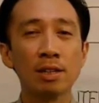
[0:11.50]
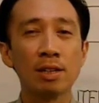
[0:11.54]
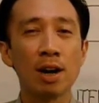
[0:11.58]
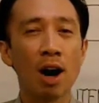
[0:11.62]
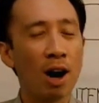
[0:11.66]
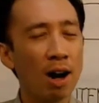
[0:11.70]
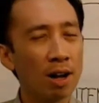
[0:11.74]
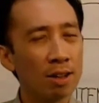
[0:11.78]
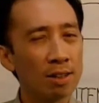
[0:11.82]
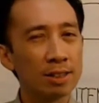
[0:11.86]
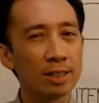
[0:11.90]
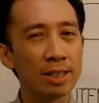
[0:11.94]

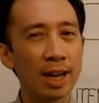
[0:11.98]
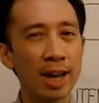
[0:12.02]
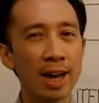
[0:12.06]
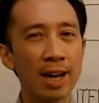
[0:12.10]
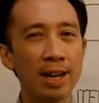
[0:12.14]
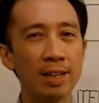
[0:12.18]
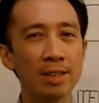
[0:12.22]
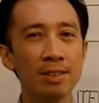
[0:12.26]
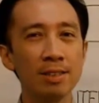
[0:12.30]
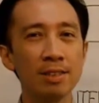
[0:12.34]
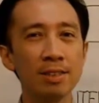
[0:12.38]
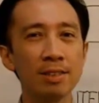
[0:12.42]

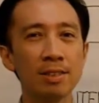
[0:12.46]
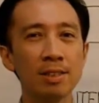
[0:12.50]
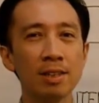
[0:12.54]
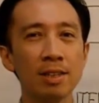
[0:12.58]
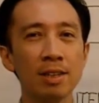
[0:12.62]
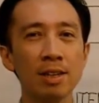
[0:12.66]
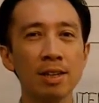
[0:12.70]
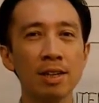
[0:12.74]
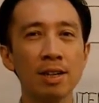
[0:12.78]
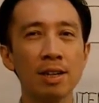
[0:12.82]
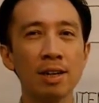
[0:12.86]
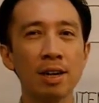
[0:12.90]
contents
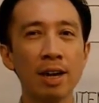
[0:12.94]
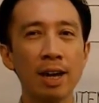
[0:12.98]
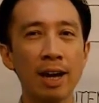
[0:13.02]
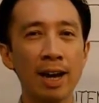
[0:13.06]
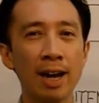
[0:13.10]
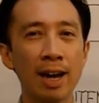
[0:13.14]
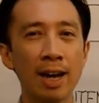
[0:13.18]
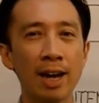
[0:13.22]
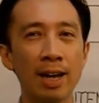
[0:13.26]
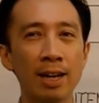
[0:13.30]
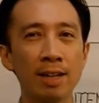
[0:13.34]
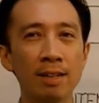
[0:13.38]

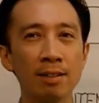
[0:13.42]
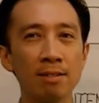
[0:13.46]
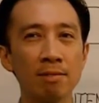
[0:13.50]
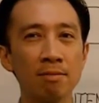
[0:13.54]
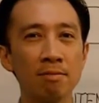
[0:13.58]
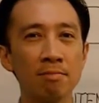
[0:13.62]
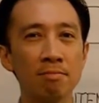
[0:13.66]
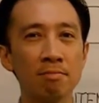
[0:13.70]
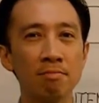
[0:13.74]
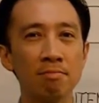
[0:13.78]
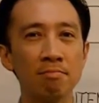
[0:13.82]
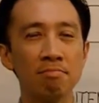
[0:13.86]

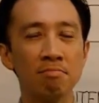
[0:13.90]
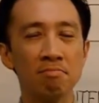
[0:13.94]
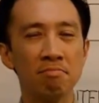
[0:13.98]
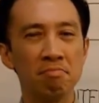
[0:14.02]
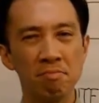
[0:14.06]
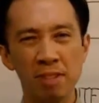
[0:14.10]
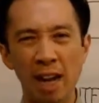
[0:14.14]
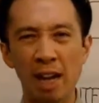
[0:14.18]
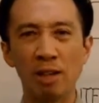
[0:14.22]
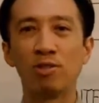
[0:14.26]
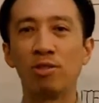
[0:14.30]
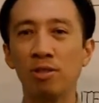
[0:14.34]
and
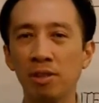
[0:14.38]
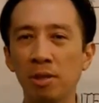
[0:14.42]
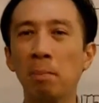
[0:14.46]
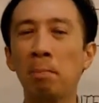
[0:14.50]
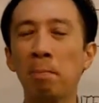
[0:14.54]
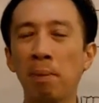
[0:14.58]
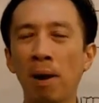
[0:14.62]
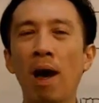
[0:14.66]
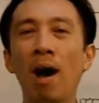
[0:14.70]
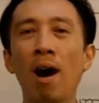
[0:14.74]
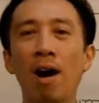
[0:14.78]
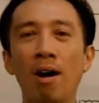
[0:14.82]
naturally
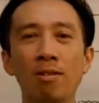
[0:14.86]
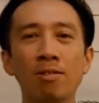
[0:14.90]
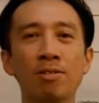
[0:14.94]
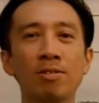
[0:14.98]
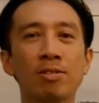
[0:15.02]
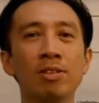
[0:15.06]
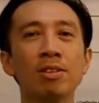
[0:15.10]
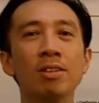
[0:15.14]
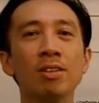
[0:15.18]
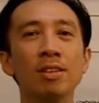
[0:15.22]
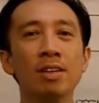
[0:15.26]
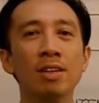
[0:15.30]

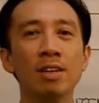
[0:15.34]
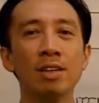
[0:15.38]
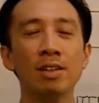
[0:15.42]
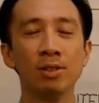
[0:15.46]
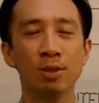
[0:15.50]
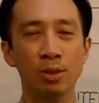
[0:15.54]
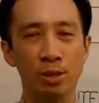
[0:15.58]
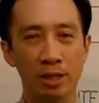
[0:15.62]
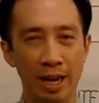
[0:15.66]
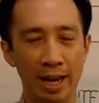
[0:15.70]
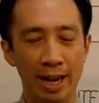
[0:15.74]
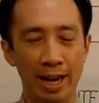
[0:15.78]
blogs
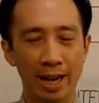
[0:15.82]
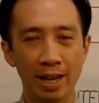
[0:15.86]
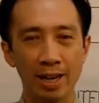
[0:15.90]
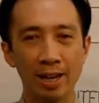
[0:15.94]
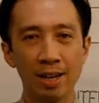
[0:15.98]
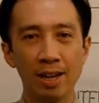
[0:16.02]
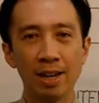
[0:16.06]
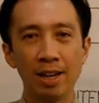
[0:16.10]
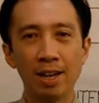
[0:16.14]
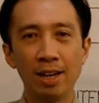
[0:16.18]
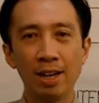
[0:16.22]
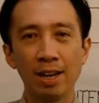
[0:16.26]

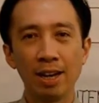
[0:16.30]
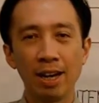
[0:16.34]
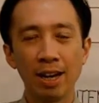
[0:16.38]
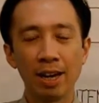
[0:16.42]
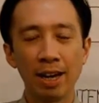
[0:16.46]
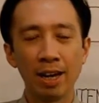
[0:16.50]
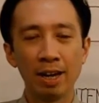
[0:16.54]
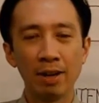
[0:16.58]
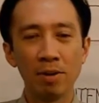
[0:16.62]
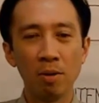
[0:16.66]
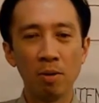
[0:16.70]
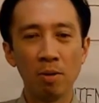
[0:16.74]
today.
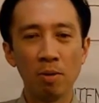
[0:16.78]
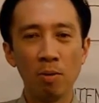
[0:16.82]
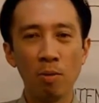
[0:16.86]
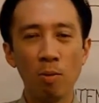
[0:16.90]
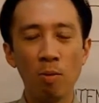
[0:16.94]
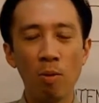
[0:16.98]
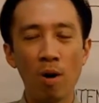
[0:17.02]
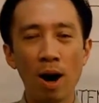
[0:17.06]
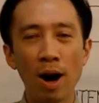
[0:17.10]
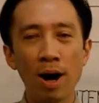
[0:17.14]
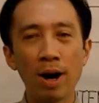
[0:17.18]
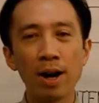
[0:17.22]
And
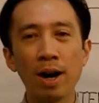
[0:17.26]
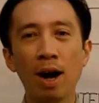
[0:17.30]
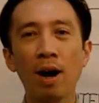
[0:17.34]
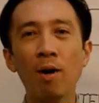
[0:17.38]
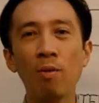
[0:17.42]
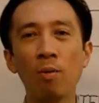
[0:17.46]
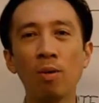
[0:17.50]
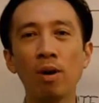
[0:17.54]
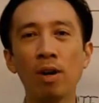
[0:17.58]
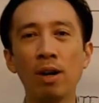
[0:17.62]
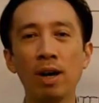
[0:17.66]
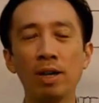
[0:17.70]
why I
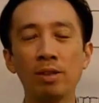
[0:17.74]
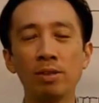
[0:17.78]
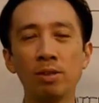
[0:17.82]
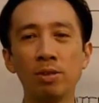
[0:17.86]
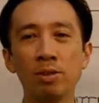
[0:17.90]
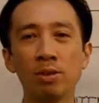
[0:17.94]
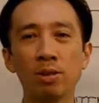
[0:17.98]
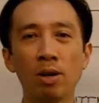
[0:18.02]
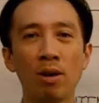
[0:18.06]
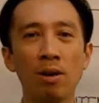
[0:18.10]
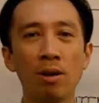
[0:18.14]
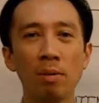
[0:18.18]
would like to
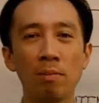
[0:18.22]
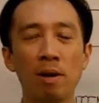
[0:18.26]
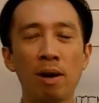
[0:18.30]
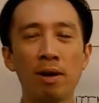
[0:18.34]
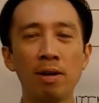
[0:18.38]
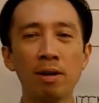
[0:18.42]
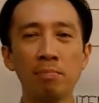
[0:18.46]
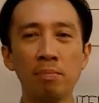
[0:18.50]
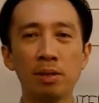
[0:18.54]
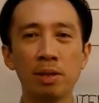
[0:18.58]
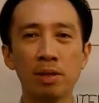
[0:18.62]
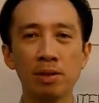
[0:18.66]
talk
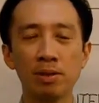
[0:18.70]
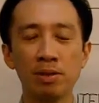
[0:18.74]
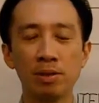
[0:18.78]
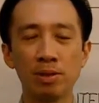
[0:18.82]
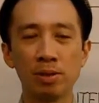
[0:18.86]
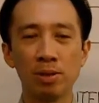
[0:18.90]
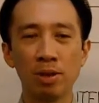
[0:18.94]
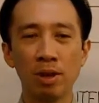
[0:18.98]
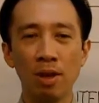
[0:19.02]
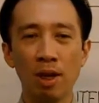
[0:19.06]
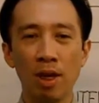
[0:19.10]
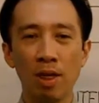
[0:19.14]
about it,
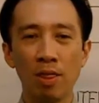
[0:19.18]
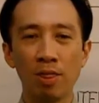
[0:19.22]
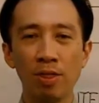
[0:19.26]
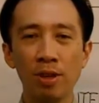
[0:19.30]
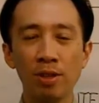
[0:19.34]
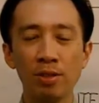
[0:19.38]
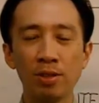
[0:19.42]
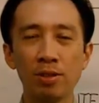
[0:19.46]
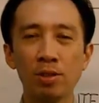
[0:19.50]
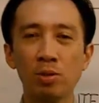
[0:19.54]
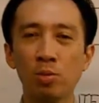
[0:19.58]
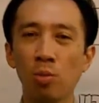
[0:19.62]
because
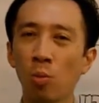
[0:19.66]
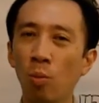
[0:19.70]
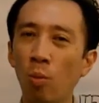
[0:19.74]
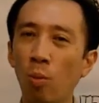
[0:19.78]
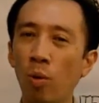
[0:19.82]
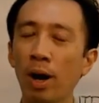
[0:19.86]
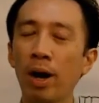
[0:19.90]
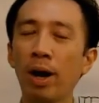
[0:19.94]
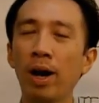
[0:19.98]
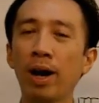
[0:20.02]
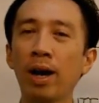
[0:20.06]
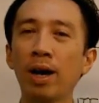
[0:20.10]
this is
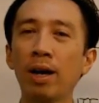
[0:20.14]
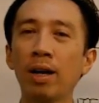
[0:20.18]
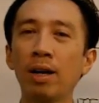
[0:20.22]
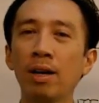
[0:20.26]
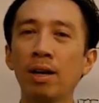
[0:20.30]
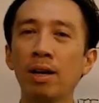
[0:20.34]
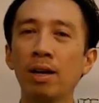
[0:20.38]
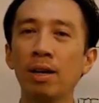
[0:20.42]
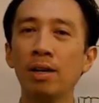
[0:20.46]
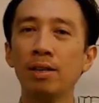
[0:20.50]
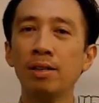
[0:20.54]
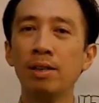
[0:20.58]
where
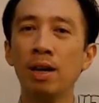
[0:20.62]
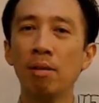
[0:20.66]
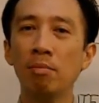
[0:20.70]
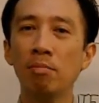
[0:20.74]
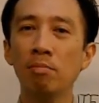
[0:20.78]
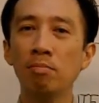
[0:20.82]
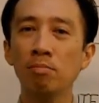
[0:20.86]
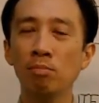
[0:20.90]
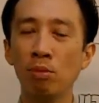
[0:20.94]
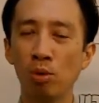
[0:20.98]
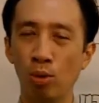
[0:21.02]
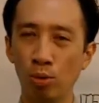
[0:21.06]
the
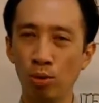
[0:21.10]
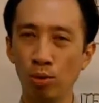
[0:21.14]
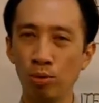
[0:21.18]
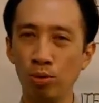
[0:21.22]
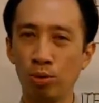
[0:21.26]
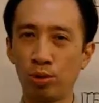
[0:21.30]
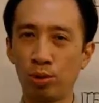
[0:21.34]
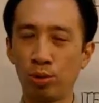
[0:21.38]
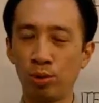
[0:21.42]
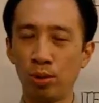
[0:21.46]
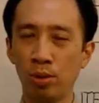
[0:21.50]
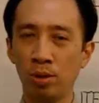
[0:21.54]

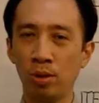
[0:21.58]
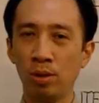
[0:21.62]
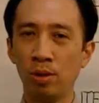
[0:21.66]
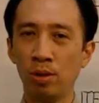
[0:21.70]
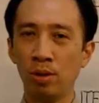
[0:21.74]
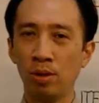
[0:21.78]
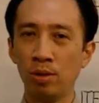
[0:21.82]
most